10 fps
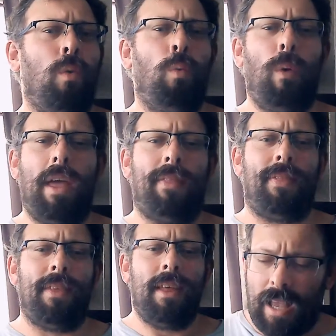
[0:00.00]
with
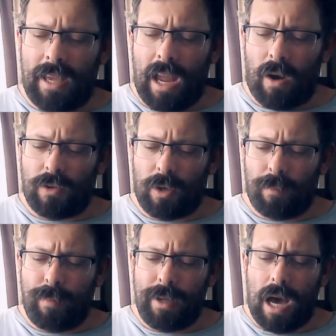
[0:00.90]
a character
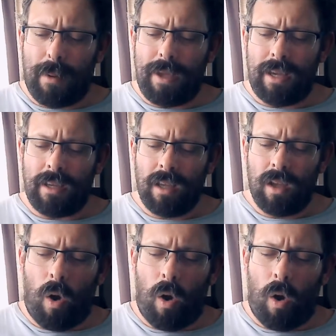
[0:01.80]
becoming